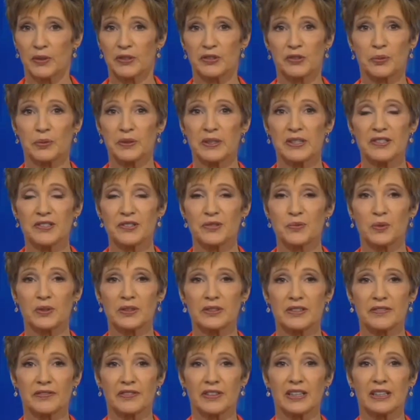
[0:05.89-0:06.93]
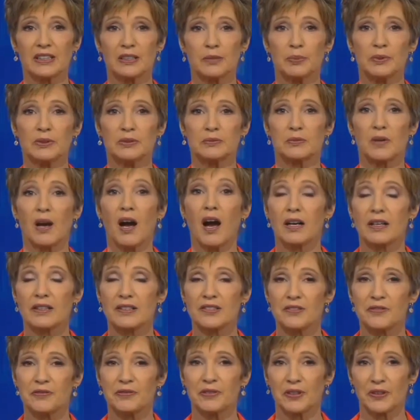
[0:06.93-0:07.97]
When trees weren't available,
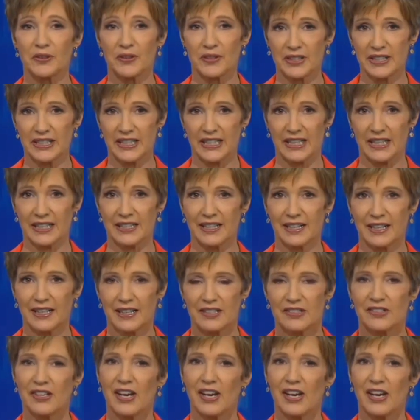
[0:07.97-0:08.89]
rocks filled the need.